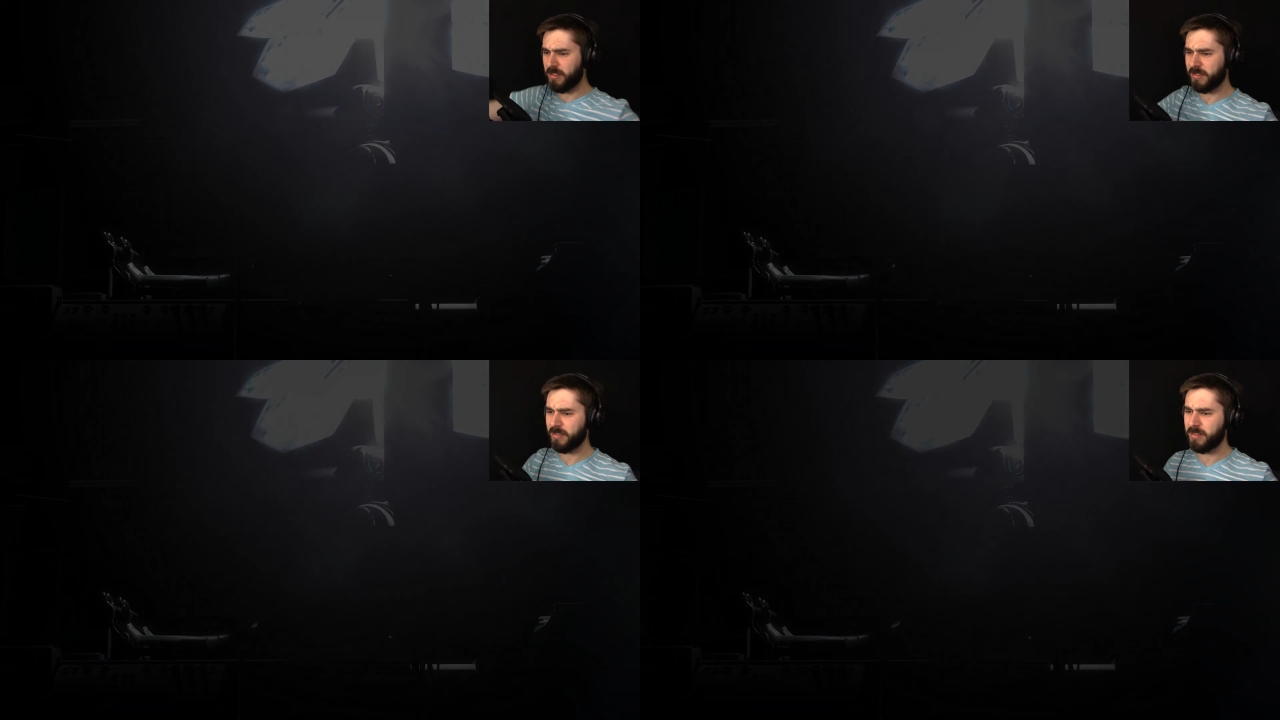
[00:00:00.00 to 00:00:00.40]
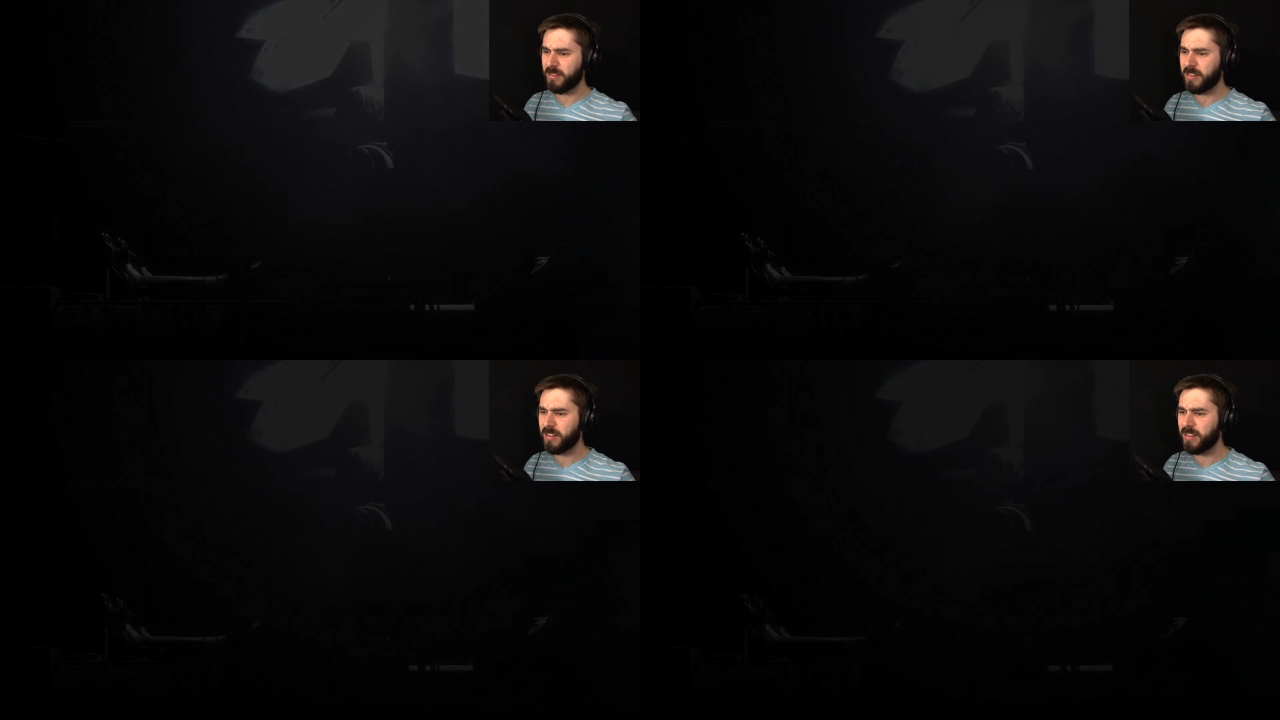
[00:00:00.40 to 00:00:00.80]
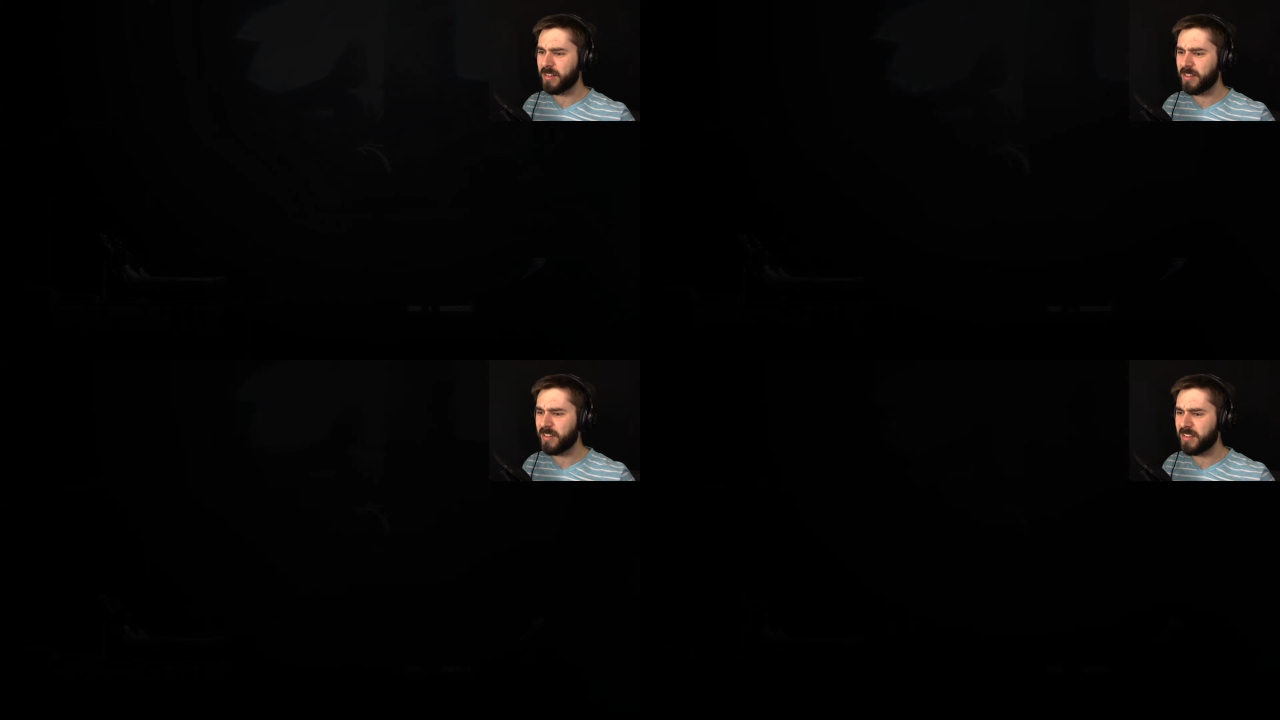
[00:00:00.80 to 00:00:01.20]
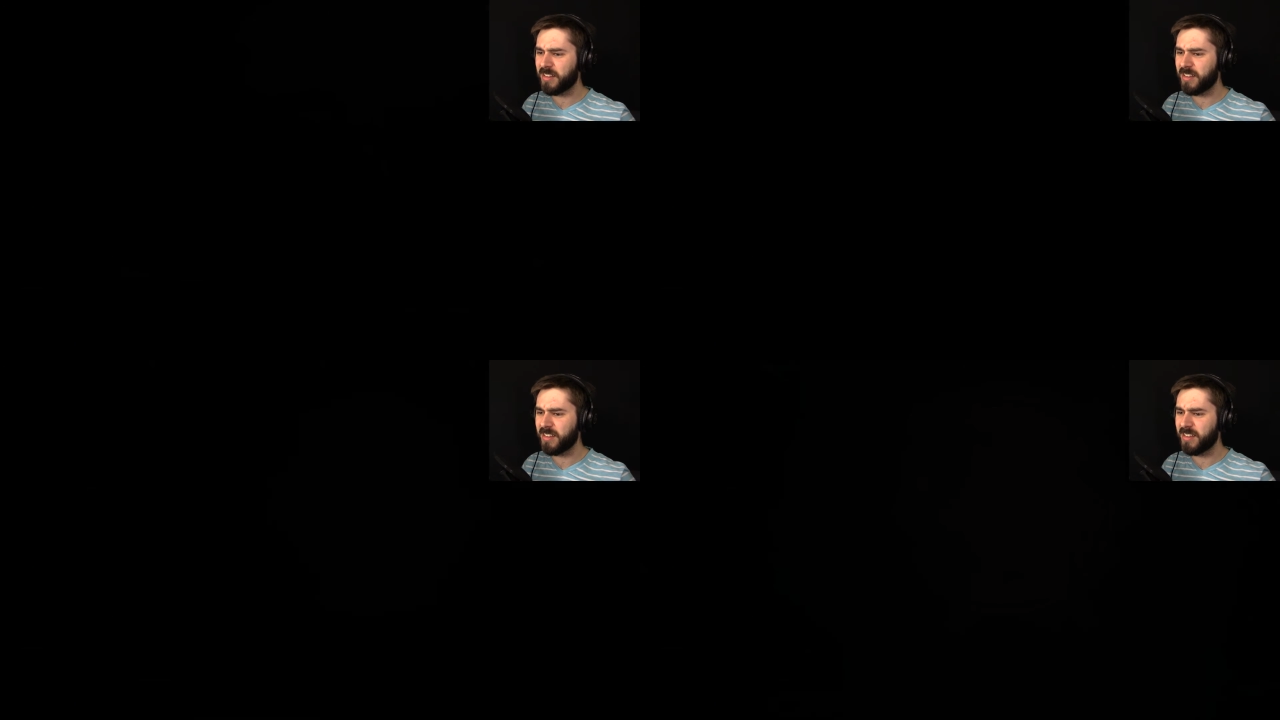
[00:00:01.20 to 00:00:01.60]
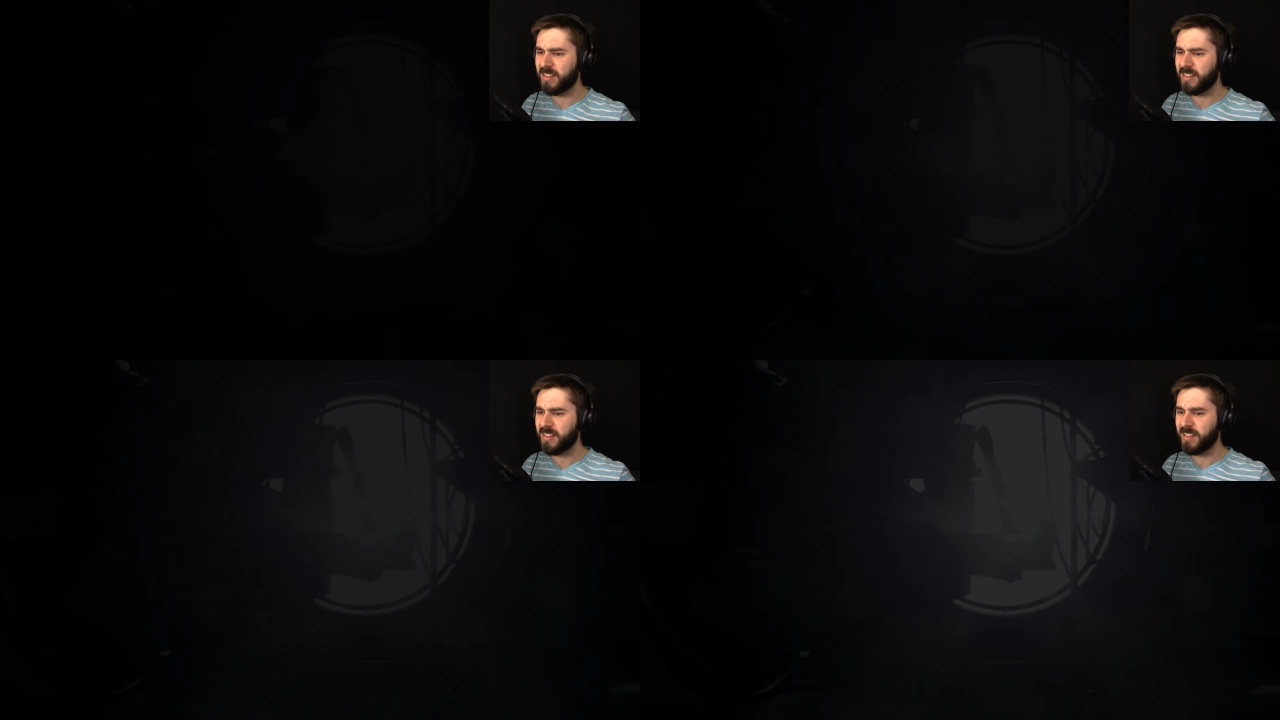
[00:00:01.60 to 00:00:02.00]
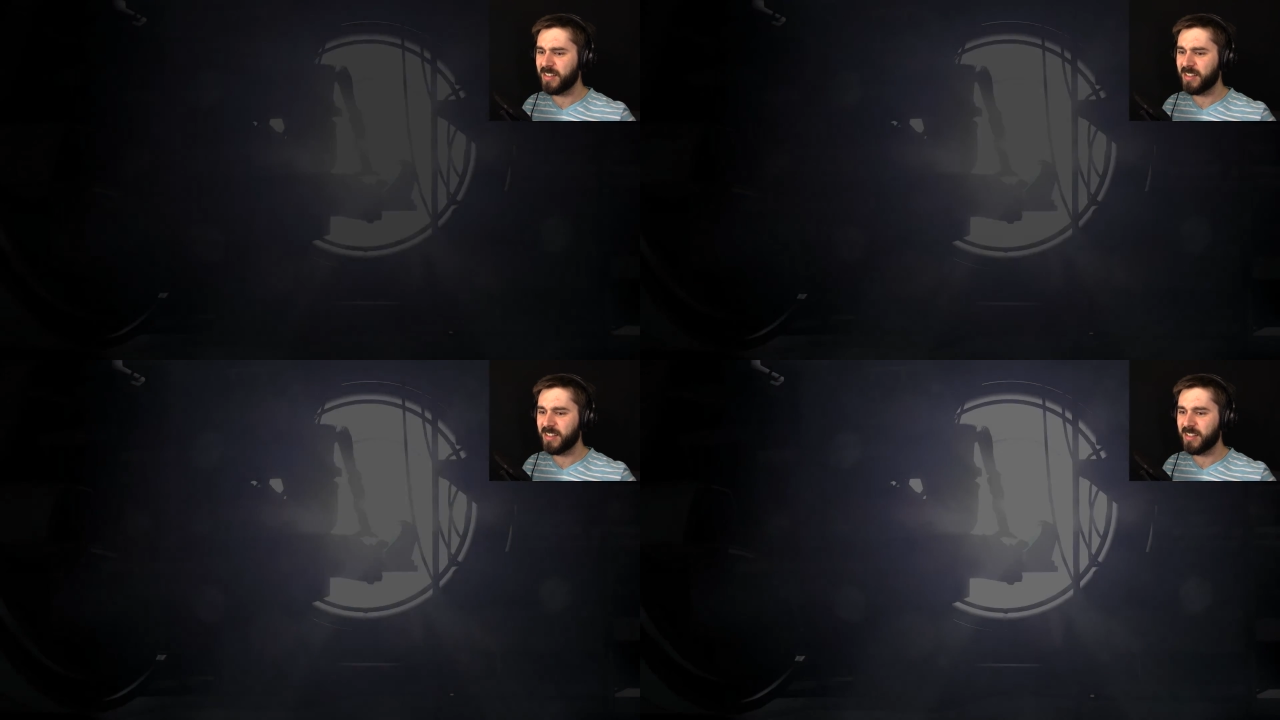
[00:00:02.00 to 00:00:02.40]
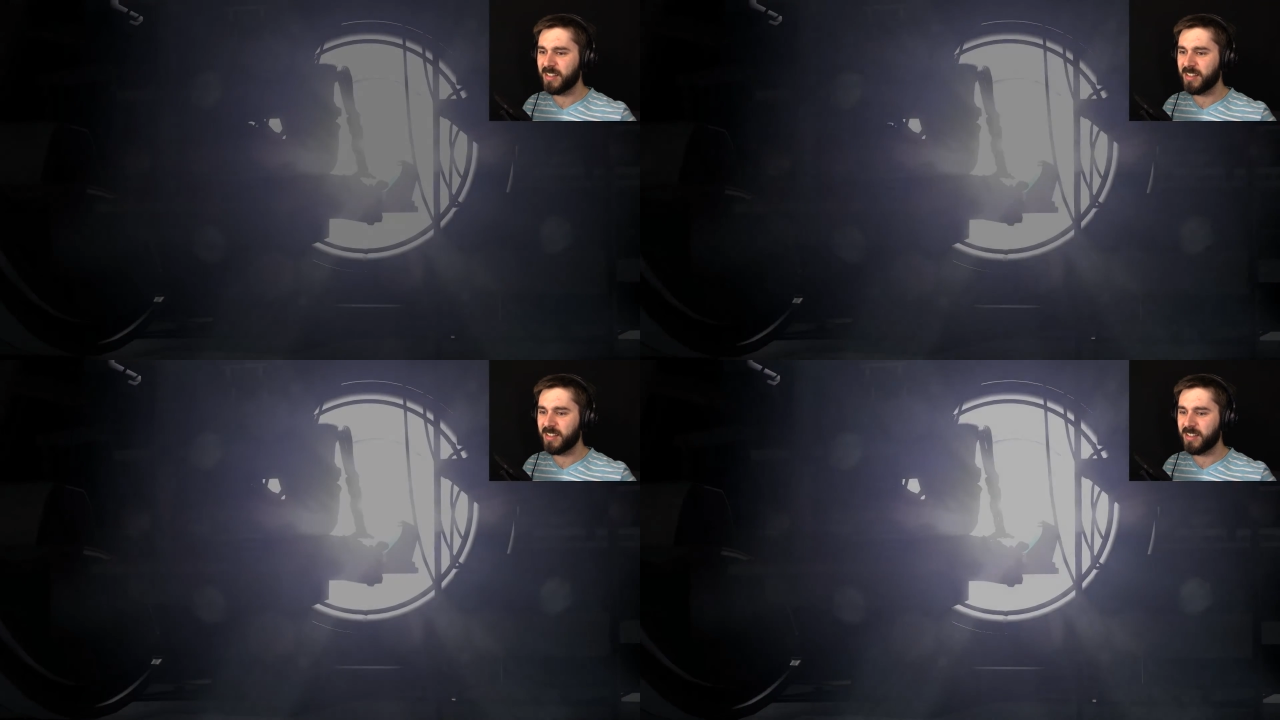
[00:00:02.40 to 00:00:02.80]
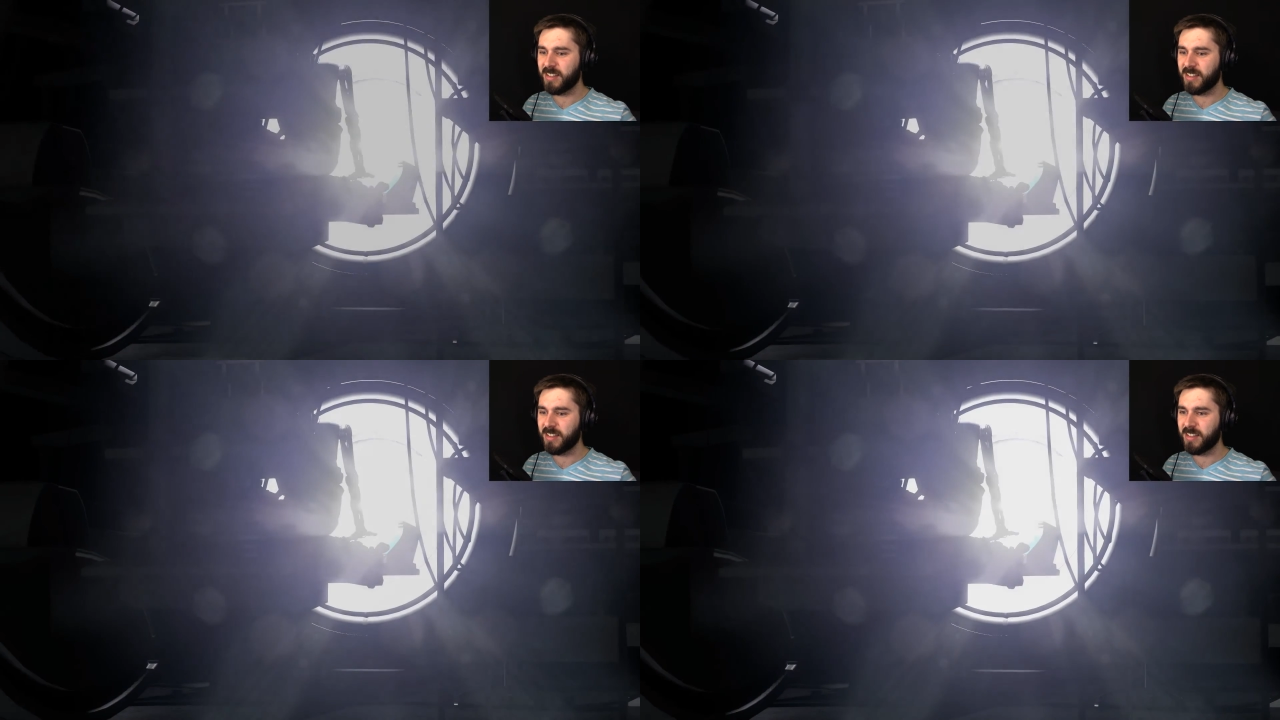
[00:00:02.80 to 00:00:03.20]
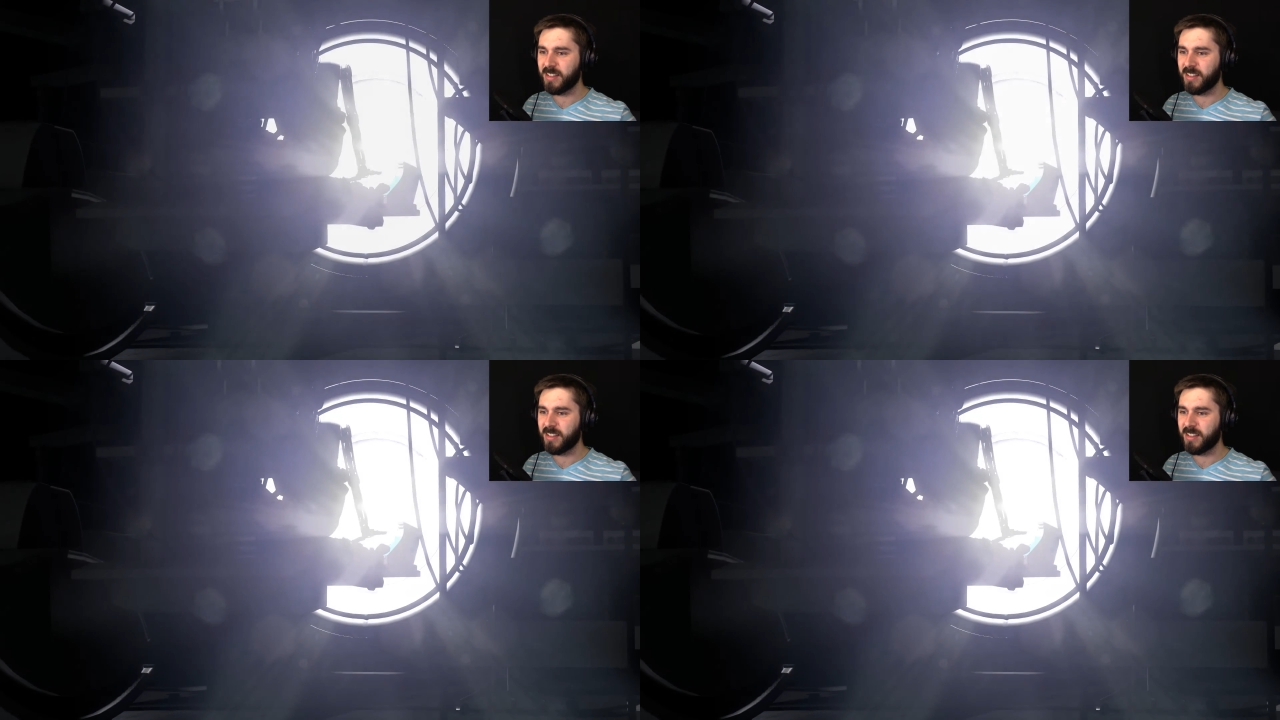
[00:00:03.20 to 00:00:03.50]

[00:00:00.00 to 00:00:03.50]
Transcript: Nobody speaks.